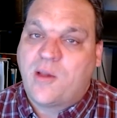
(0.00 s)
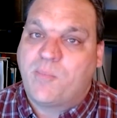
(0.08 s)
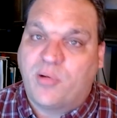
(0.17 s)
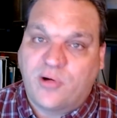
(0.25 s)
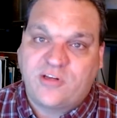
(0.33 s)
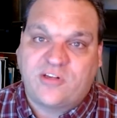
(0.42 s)

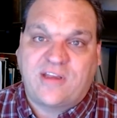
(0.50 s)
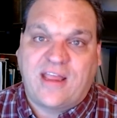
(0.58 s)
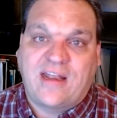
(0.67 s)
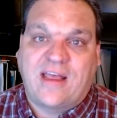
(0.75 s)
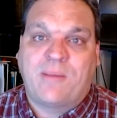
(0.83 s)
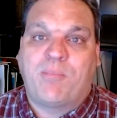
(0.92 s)
push
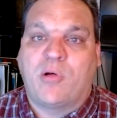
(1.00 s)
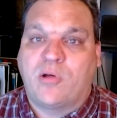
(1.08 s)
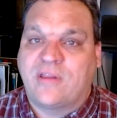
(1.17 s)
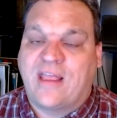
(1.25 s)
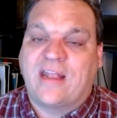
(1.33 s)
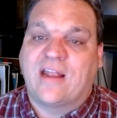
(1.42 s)
data, pull
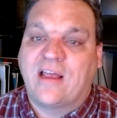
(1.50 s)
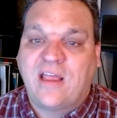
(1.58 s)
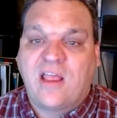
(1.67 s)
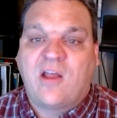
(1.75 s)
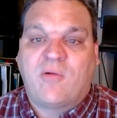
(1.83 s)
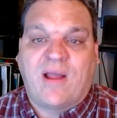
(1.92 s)
data,
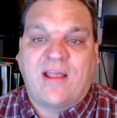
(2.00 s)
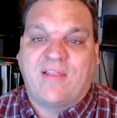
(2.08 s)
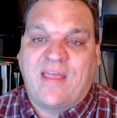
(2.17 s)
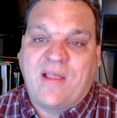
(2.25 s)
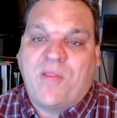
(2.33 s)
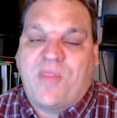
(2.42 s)
right?
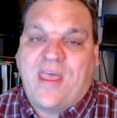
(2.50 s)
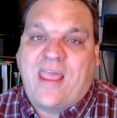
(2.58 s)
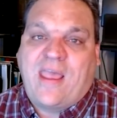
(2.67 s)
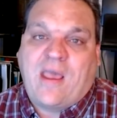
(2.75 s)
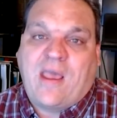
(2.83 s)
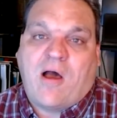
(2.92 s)

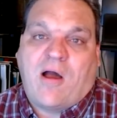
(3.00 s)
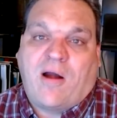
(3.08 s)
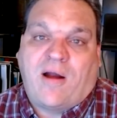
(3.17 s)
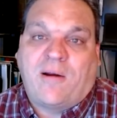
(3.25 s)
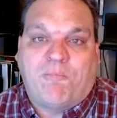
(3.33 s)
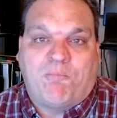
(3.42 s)
They
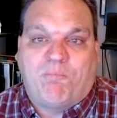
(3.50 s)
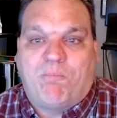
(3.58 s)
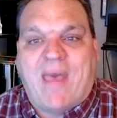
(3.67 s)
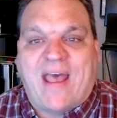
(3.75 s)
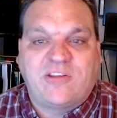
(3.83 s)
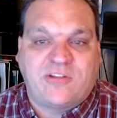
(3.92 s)
are
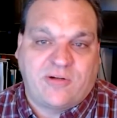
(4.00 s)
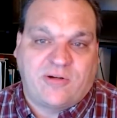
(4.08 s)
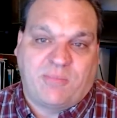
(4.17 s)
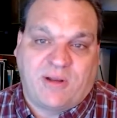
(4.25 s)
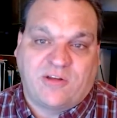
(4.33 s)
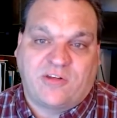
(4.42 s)
master
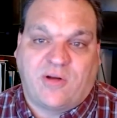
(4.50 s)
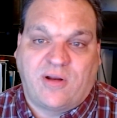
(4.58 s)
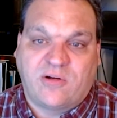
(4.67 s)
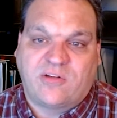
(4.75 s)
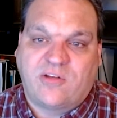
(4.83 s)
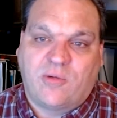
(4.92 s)

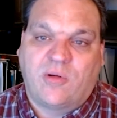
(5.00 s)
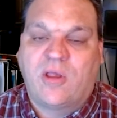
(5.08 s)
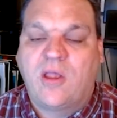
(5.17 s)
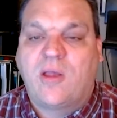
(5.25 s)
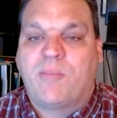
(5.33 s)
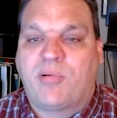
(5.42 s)
administrators. So
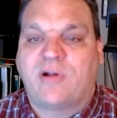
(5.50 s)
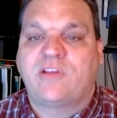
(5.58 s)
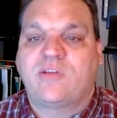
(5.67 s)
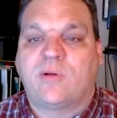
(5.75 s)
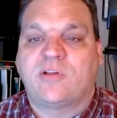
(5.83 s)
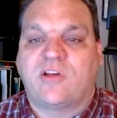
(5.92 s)

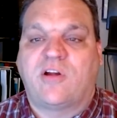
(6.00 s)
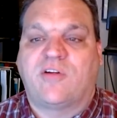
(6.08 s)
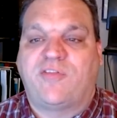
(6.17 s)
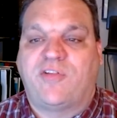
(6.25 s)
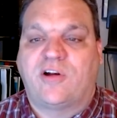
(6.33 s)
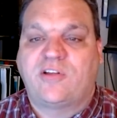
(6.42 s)
principals are your
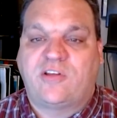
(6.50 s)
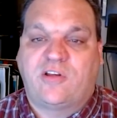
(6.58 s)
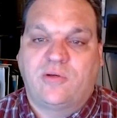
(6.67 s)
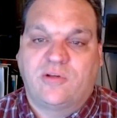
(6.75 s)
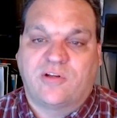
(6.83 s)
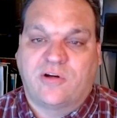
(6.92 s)
first
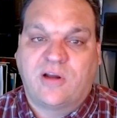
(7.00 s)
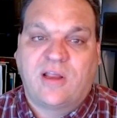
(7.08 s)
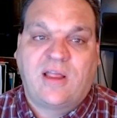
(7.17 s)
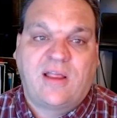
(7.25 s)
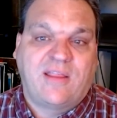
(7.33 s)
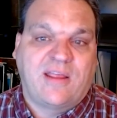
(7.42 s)
user
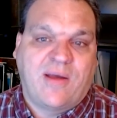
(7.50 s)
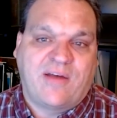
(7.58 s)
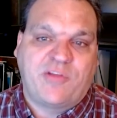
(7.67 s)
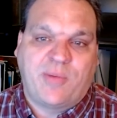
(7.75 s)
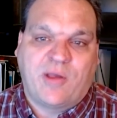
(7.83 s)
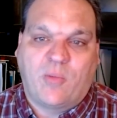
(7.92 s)
that you have
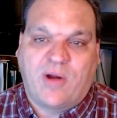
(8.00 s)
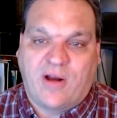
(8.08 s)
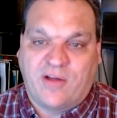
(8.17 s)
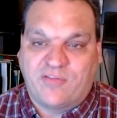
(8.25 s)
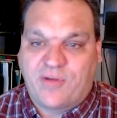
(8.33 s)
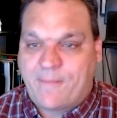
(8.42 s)
to be aware
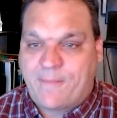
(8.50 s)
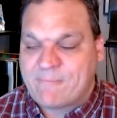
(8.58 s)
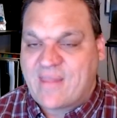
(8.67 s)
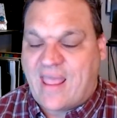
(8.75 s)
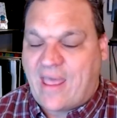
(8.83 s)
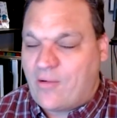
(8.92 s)
of.
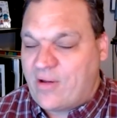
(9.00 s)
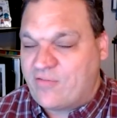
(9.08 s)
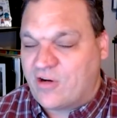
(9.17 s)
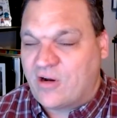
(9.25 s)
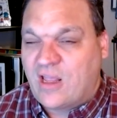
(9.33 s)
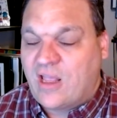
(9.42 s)

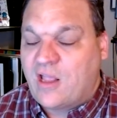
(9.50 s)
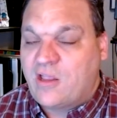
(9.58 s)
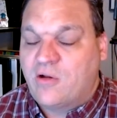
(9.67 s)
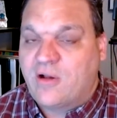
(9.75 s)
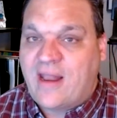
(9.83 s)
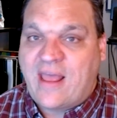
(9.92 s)
However,
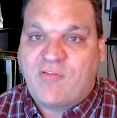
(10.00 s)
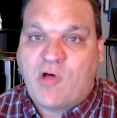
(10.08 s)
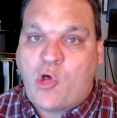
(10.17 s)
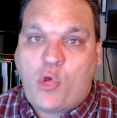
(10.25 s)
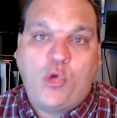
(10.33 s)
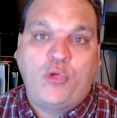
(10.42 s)
you're going to have a
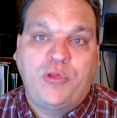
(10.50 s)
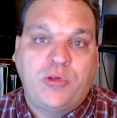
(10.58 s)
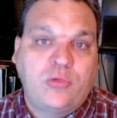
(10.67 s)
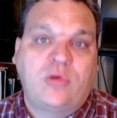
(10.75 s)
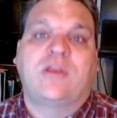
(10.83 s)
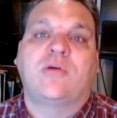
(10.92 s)
whole
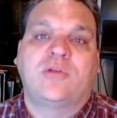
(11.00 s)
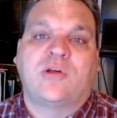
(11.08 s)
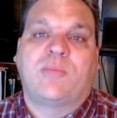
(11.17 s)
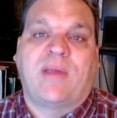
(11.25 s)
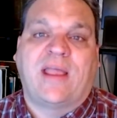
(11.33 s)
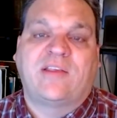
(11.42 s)
new user
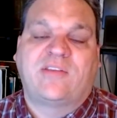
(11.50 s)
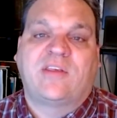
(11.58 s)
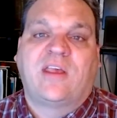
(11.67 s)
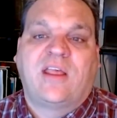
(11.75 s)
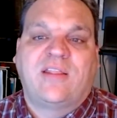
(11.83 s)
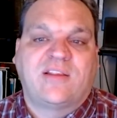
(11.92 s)
base
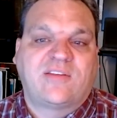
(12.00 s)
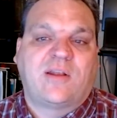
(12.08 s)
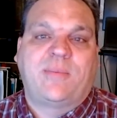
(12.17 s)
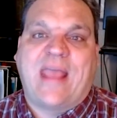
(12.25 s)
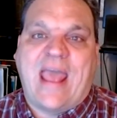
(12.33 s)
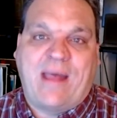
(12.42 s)
that's going
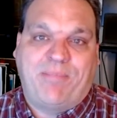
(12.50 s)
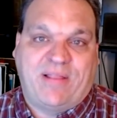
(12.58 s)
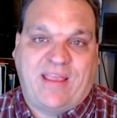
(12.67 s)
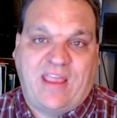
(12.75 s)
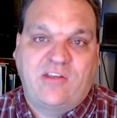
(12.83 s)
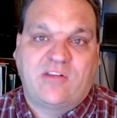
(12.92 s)
to be
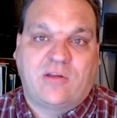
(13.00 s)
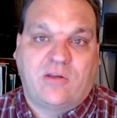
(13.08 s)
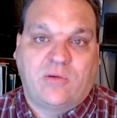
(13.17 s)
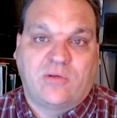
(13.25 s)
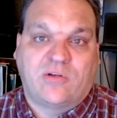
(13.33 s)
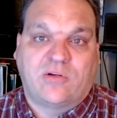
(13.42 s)
application
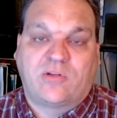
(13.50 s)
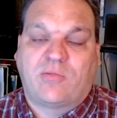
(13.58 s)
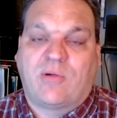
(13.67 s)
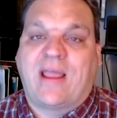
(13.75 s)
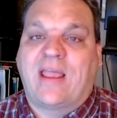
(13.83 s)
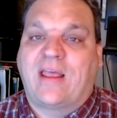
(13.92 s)
users,
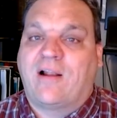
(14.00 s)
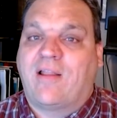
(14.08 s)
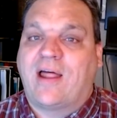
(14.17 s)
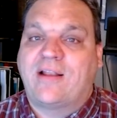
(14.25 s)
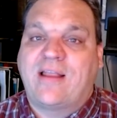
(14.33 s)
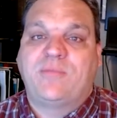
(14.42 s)
right? And a
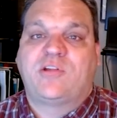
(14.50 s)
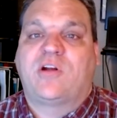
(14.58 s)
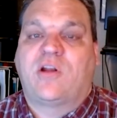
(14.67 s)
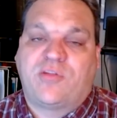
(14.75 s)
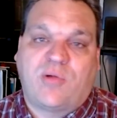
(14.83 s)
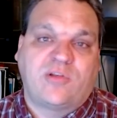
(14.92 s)
lot of times you're
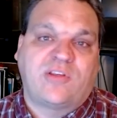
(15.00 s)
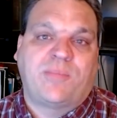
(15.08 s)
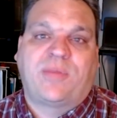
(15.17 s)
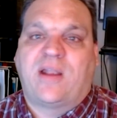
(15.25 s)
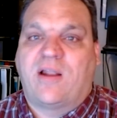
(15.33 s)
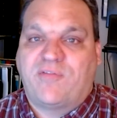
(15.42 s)
going to throw
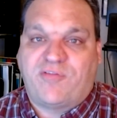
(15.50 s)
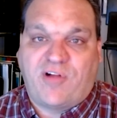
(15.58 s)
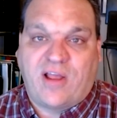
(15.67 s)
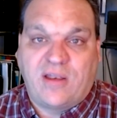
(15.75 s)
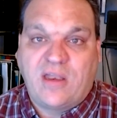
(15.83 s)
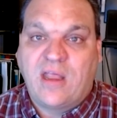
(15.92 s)
something on
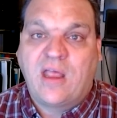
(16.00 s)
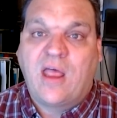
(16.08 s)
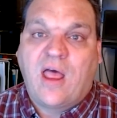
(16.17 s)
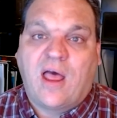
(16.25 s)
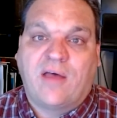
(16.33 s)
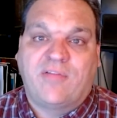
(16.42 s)
front
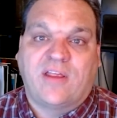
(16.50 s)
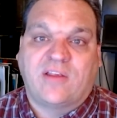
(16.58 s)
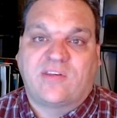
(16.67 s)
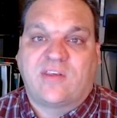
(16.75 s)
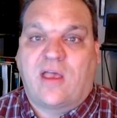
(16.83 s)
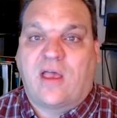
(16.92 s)
of
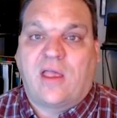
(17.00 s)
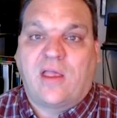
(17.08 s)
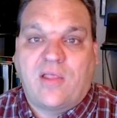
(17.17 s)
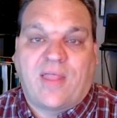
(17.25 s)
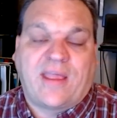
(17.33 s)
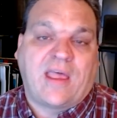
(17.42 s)
this,
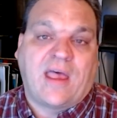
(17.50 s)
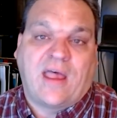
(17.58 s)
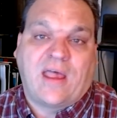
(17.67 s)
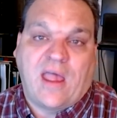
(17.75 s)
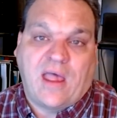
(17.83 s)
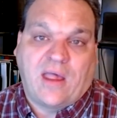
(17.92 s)
like
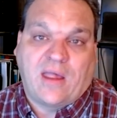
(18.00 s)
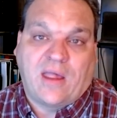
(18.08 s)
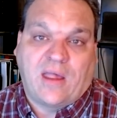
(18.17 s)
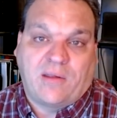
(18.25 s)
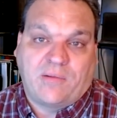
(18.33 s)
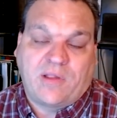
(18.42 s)

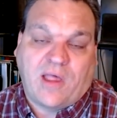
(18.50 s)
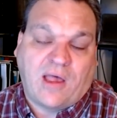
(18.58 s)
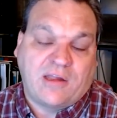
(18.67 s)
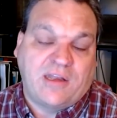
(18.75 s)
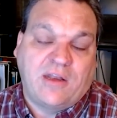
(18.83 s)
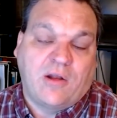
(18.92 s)
a
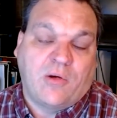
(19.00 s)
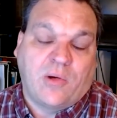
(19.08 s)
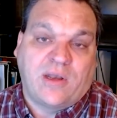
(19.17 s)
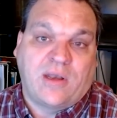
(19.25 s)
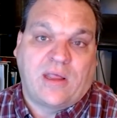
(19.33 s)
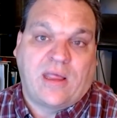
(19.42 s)
Cognito
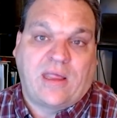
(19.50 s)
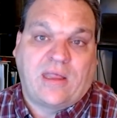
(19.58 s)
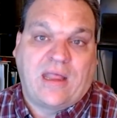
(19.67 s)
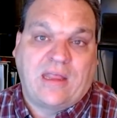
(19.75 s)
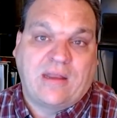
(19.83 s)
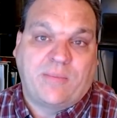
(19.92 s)
in
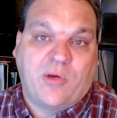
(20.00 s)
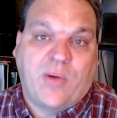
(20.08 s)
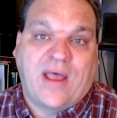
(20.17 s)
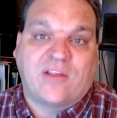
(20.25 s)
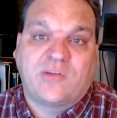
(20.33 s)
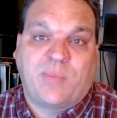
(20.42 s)

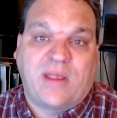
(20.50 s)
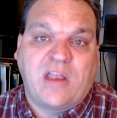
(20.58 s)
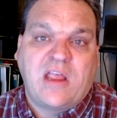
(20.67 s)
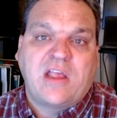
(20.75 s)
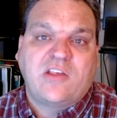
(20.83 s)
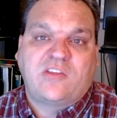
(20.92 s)
AWS, but
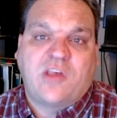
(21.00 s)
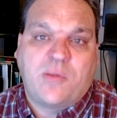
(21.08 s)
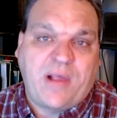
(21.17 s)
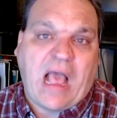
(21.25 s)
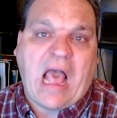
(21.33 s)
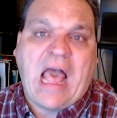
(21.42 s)

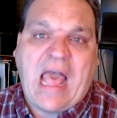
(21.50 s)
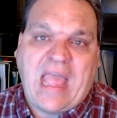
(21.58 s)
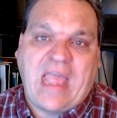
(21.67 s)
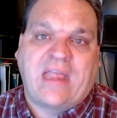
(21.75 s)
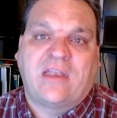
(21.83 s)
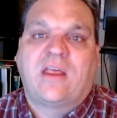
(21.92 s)
some
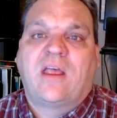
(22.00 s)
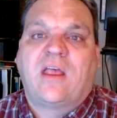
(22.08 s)
kind